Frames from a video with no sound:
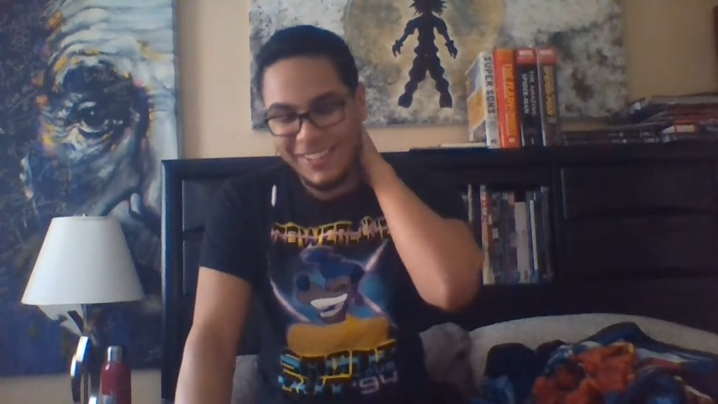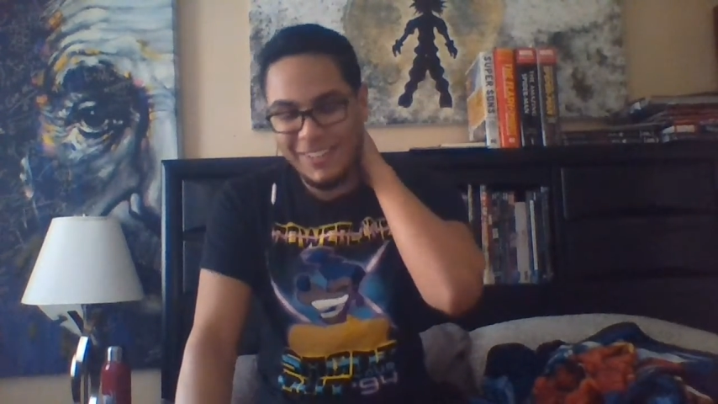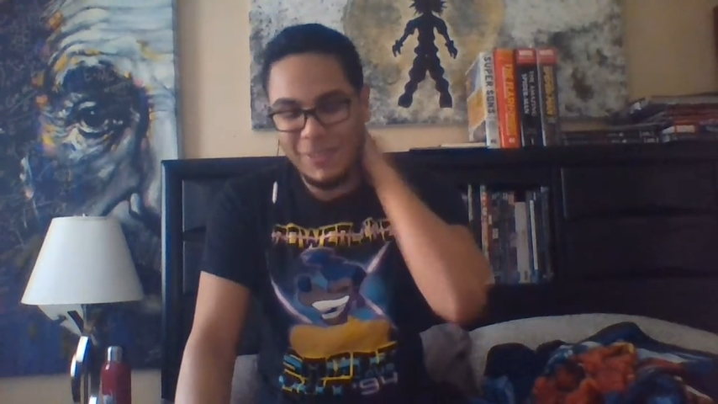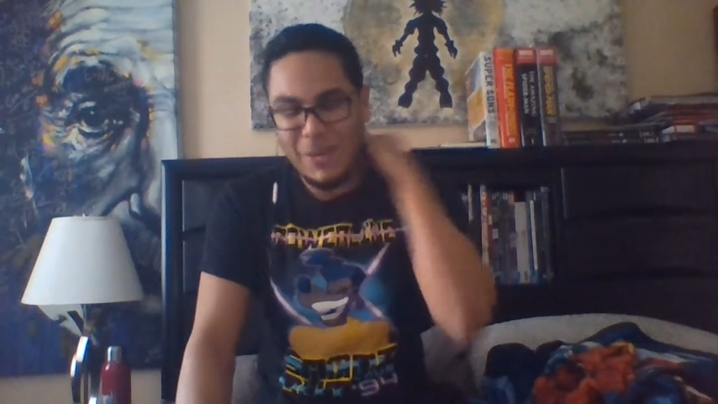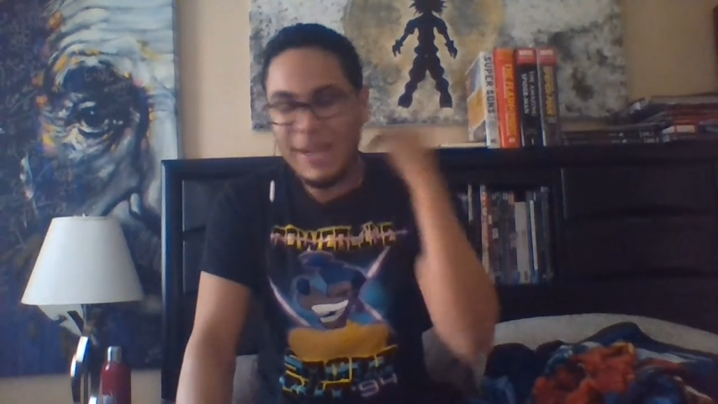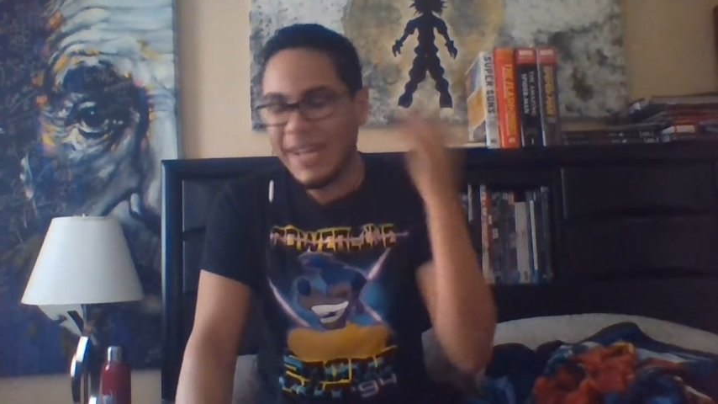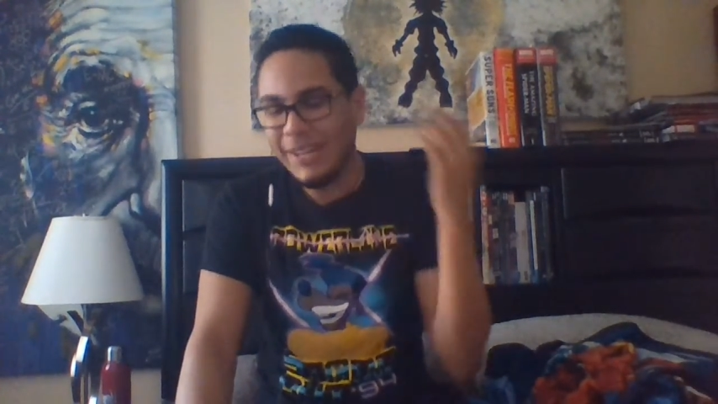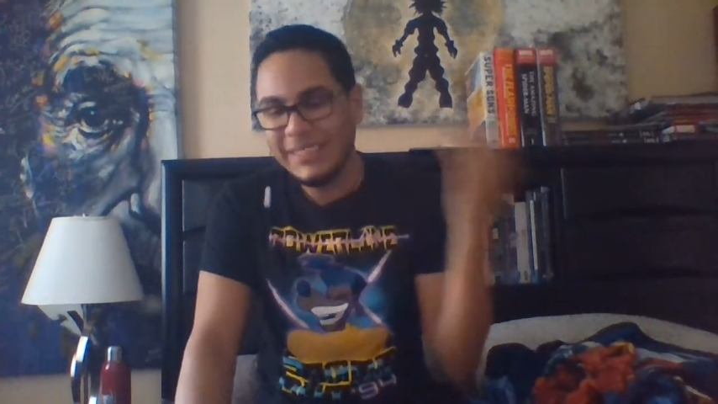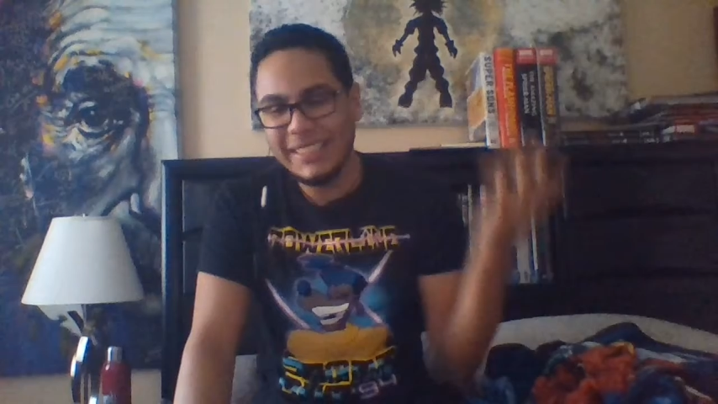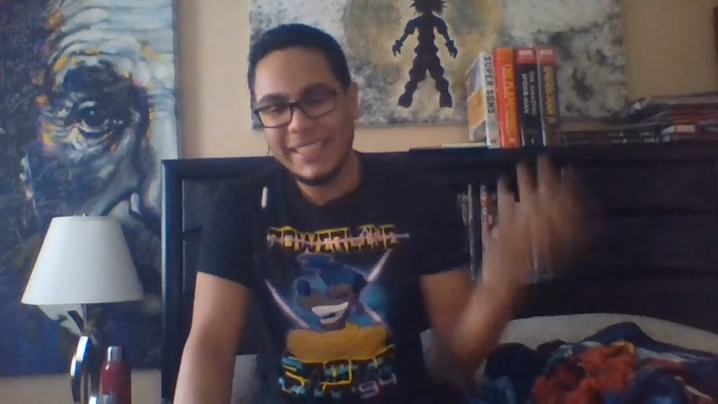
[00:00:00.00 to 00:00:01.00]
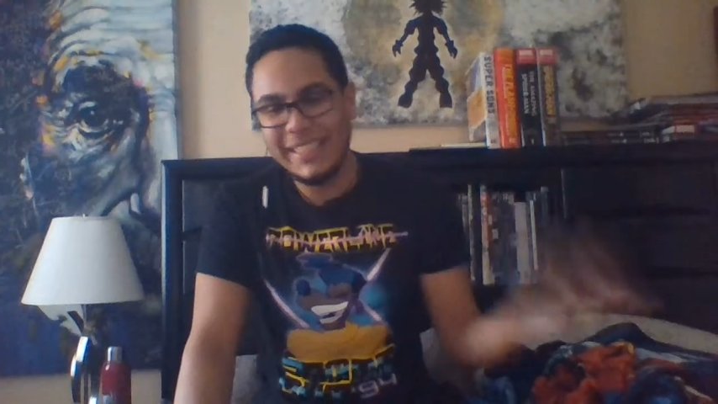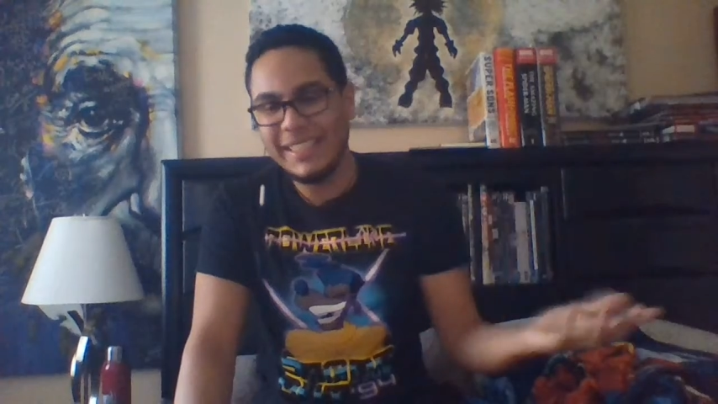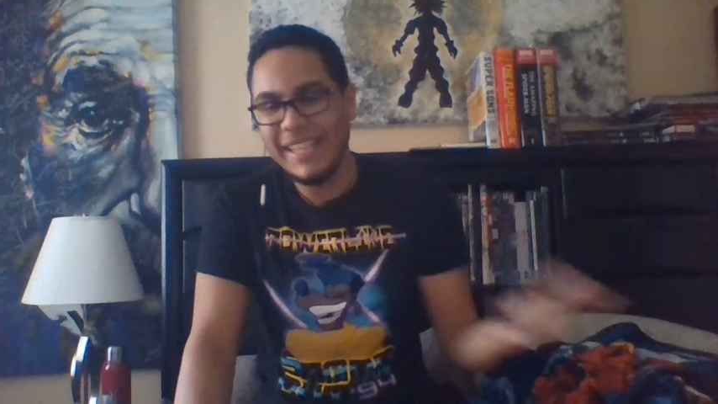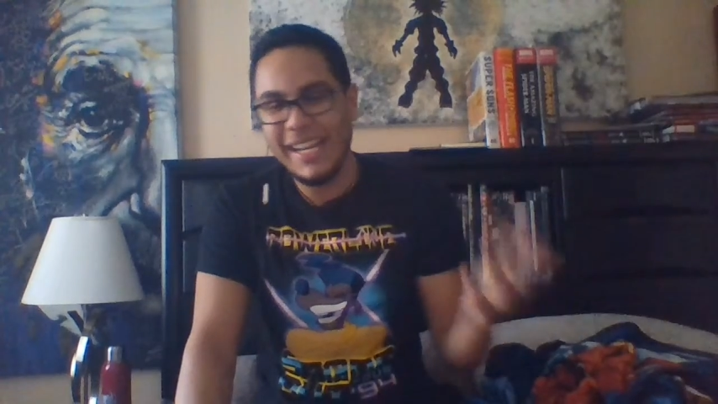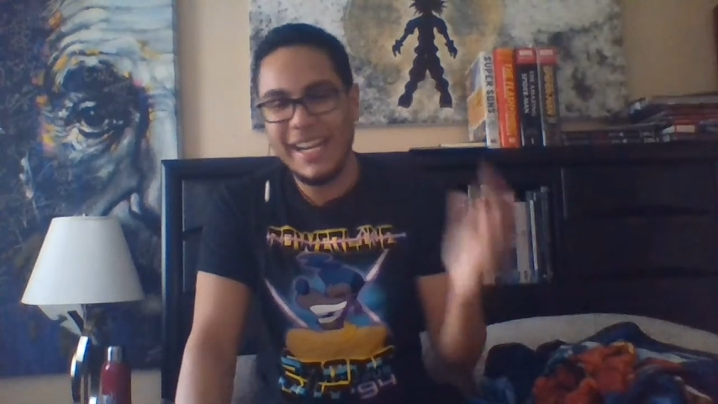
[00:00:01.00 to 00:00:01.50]
Roundhouse at the end of
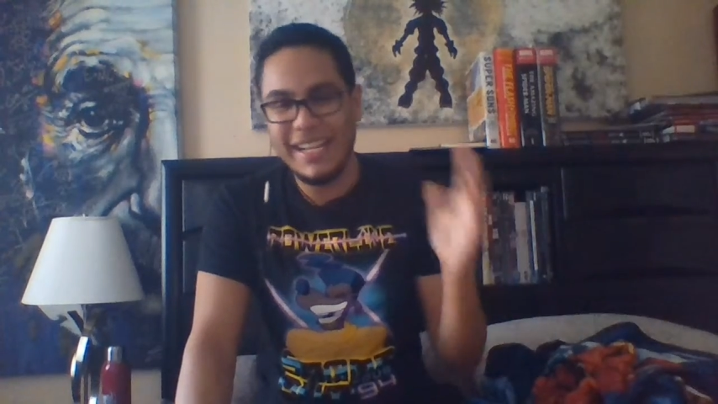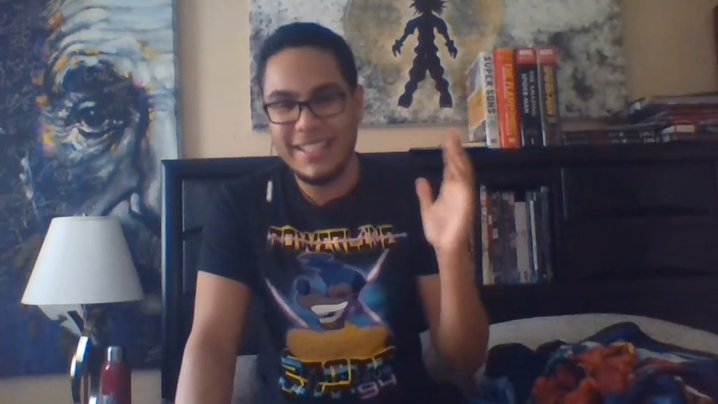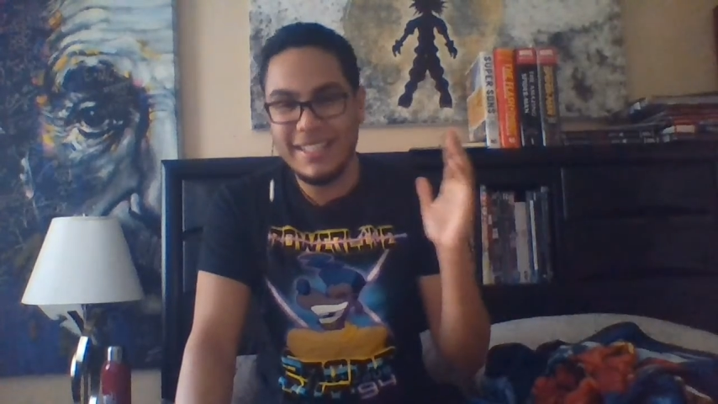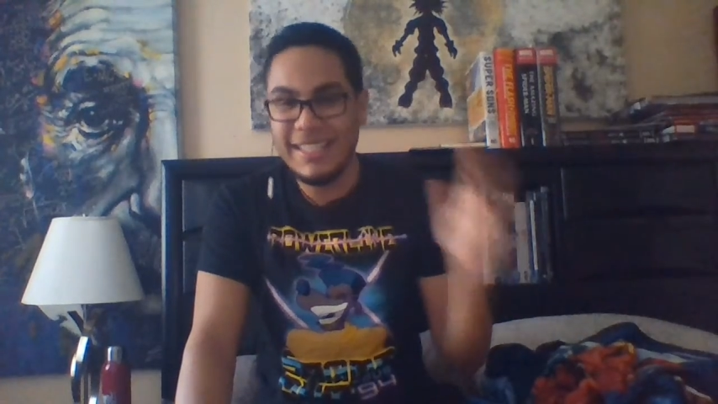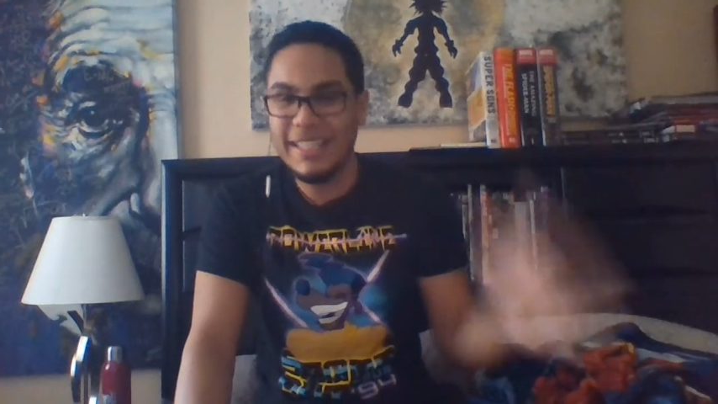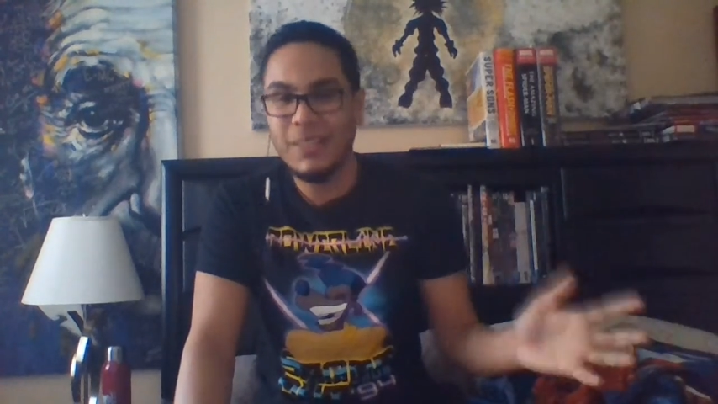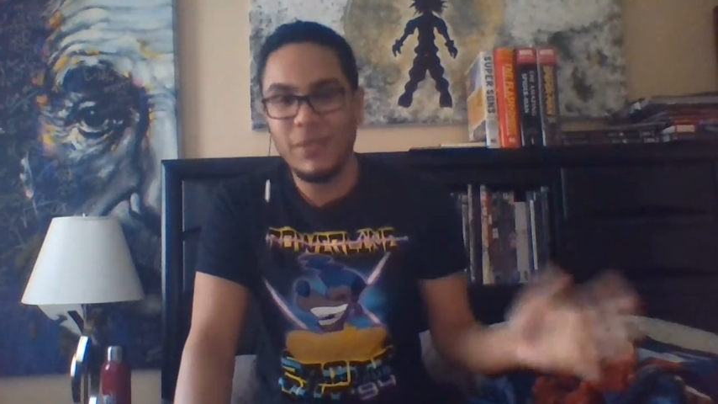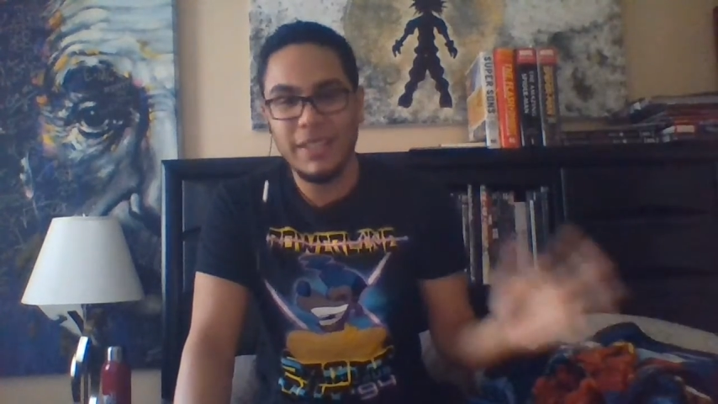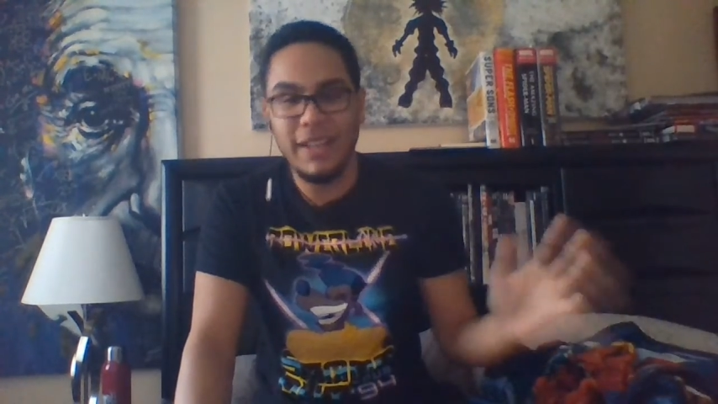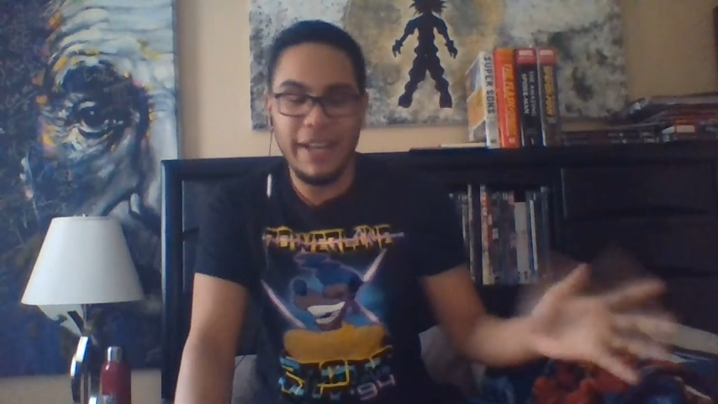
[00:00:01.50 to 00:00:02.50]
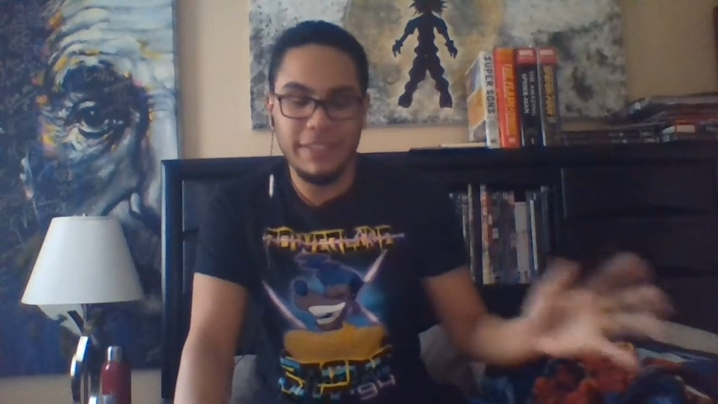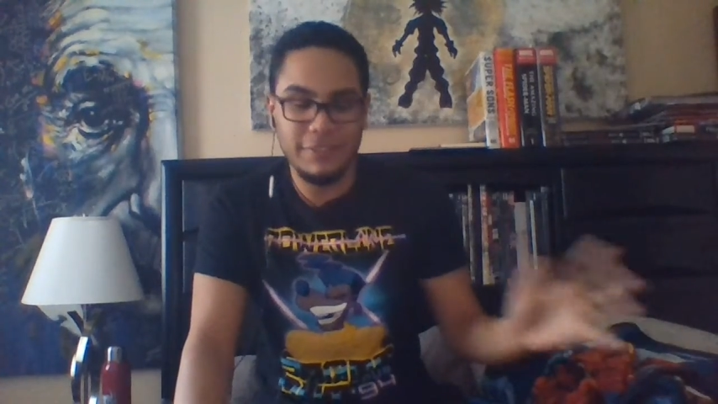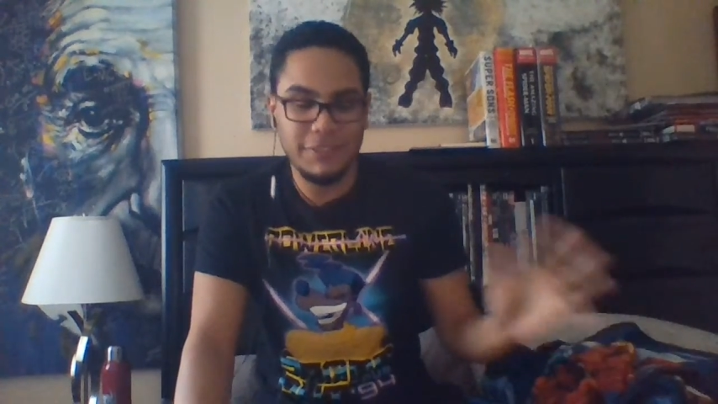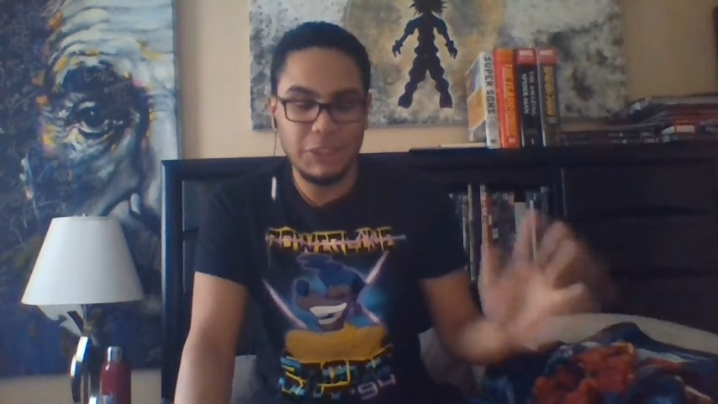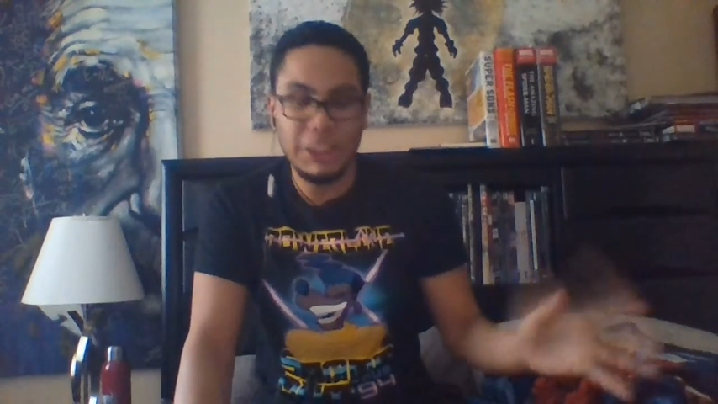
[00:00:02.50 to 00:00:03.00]
the day is dealing with a lot of
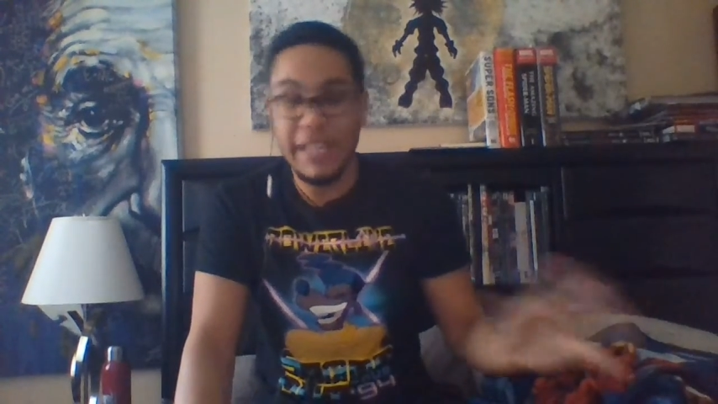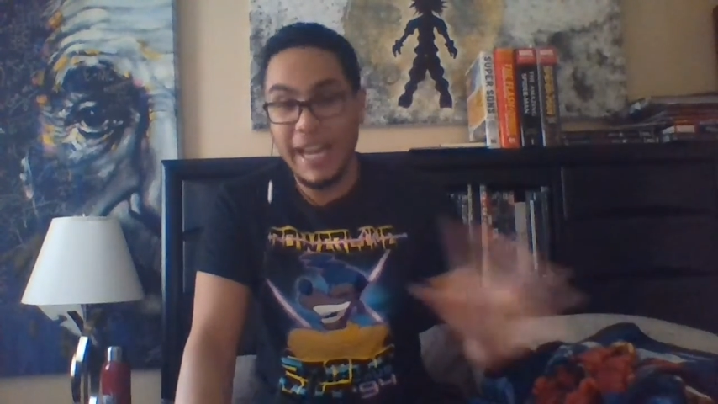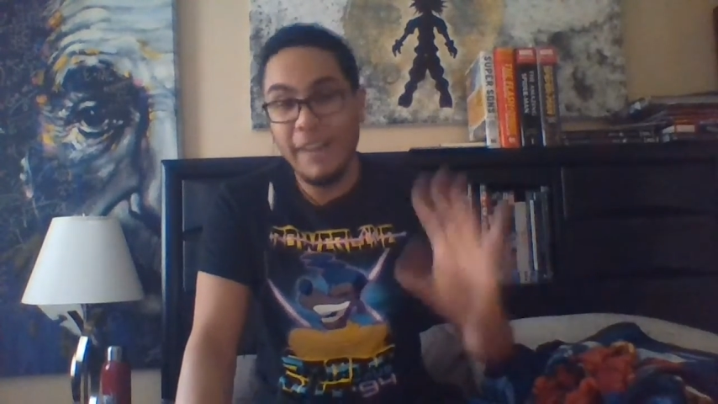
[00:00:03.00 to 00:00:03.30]
shit.